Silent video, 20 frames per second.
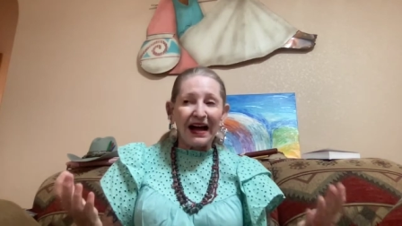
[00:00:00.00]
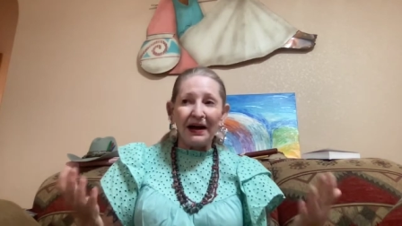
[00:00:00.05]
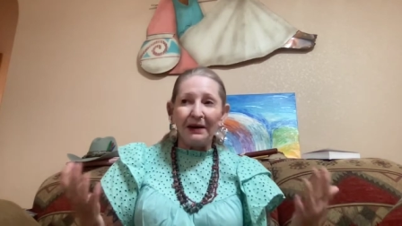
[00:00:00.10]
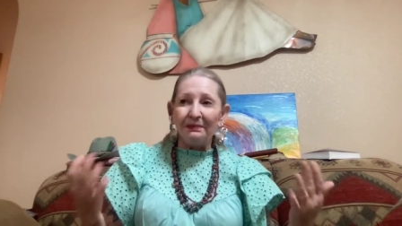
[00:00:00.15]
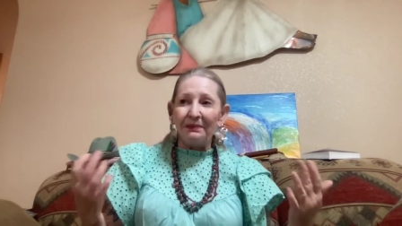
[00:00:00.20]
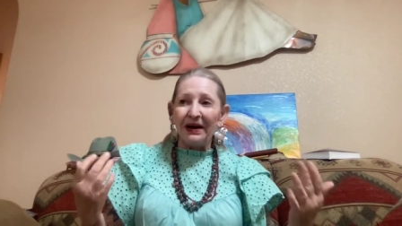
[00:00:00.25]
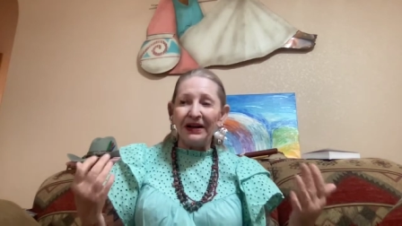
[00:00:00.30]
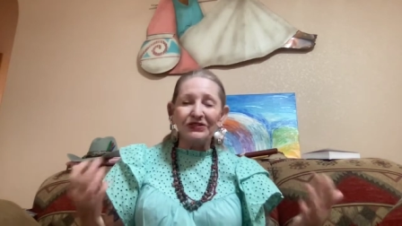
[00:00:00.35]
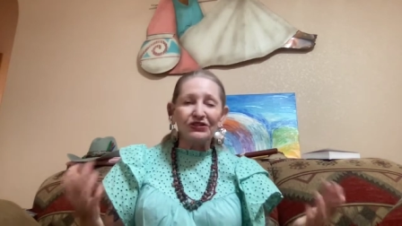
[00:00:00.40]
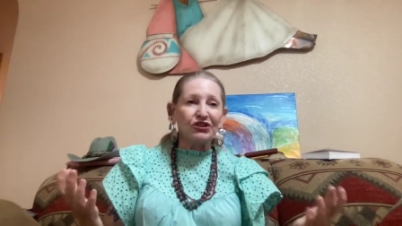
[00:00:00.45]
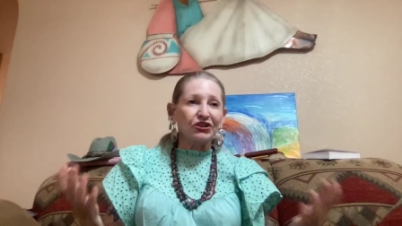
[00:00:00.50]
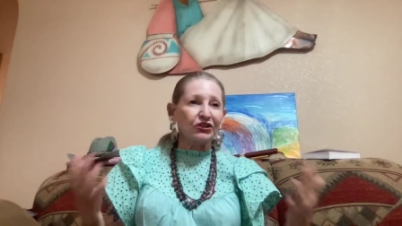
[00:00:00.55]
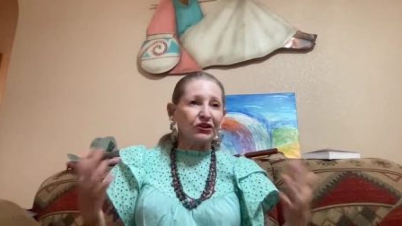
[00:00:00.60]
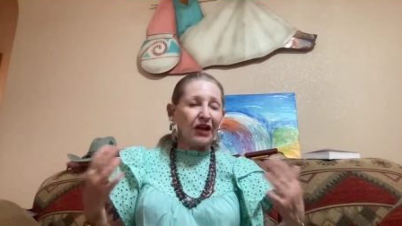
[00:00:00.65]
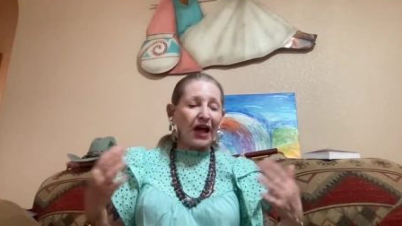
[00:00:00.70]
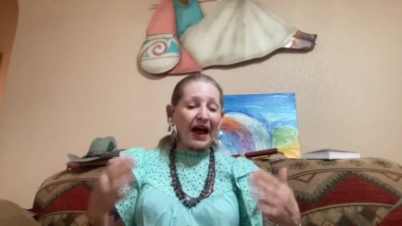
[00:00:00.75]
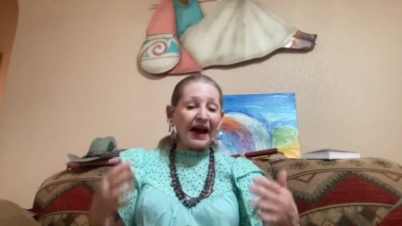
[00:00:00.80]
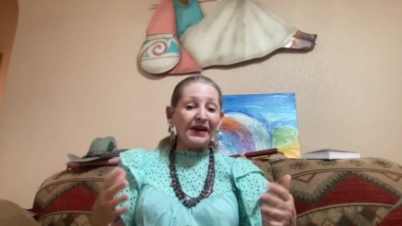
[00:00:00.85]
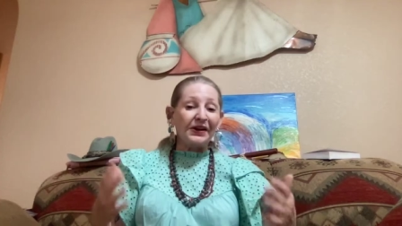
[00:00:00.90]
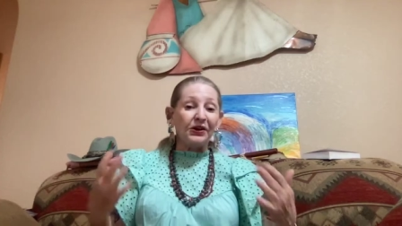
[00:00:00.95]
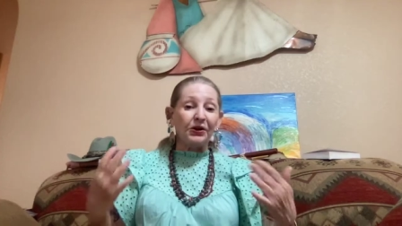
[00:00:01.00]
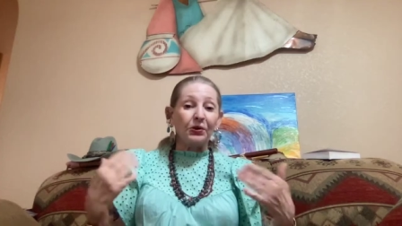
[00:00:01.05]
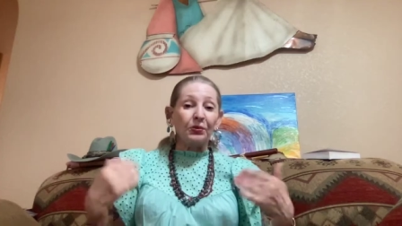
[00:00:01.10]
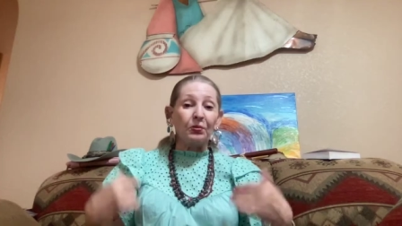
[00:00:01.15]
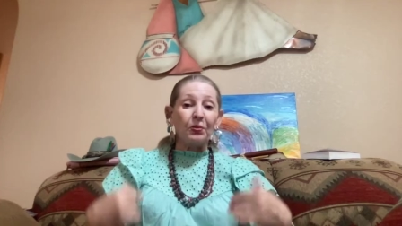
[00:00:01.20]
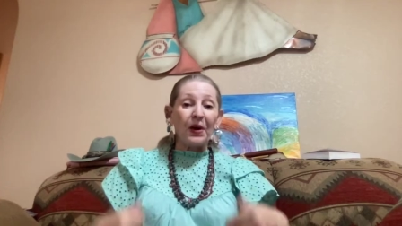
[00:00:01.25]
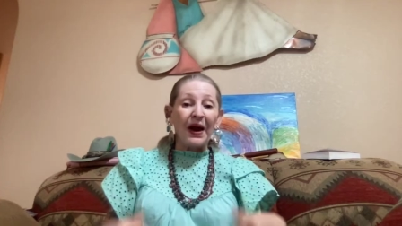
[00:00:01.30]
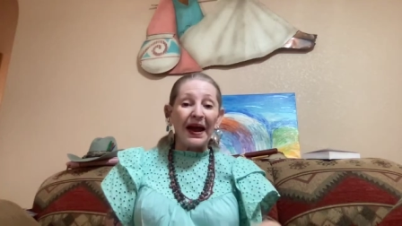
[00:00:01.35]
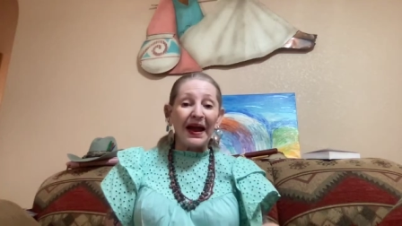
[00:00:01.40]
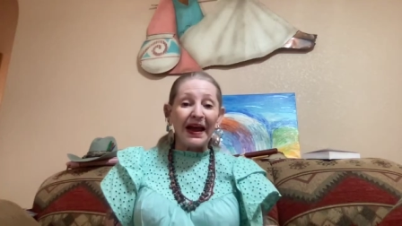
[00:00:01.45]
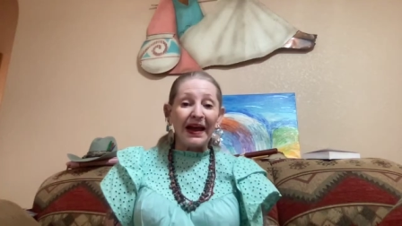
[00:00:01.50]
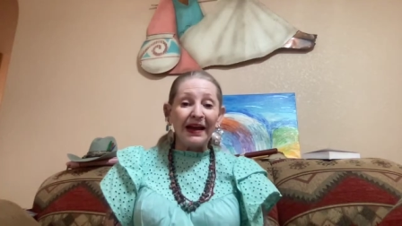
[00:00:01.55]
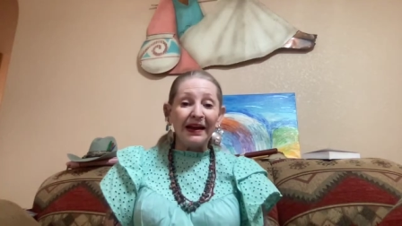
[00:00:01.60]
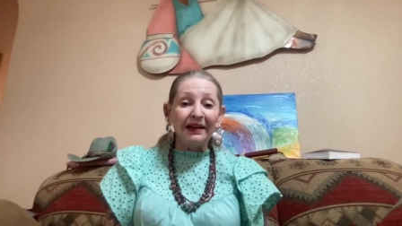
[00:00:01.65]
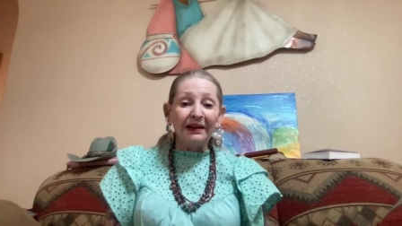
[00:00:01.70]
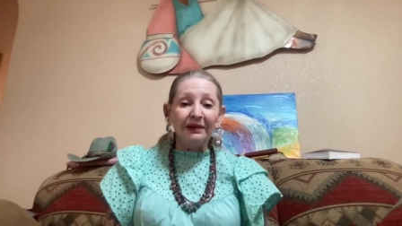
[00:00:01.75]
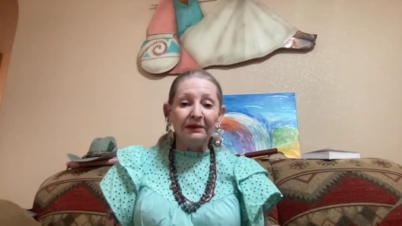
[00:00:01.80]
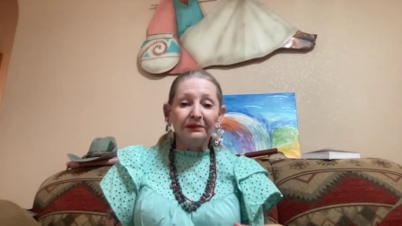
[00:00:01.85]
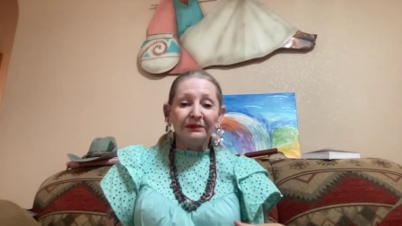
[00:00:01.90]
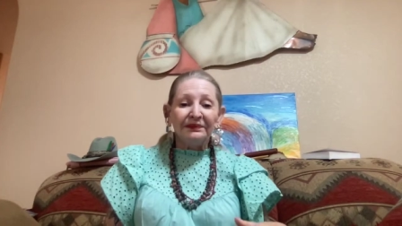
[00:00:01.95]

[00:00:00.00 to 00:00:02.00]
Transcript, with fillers: much lighter way,